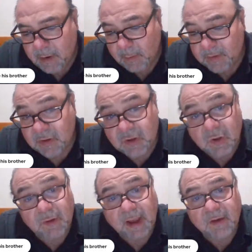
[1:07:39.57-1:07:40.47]
It was a
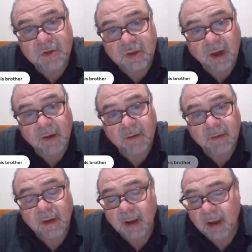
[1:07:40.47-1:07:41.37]
sold-out show.
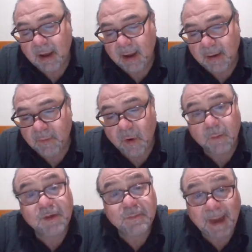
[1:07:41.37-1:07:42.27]

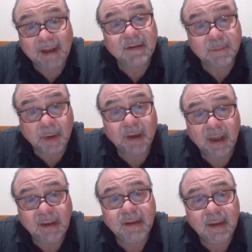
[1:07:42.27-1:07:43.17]
Roma's back to
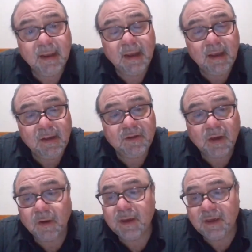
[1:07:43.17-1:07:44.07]
booking,
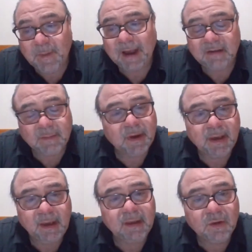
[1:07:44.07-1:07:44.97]
so he's back to
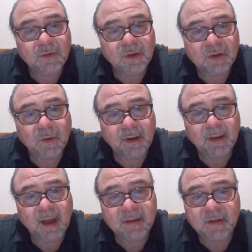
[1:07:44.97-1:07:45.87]
booking and doing the storyline.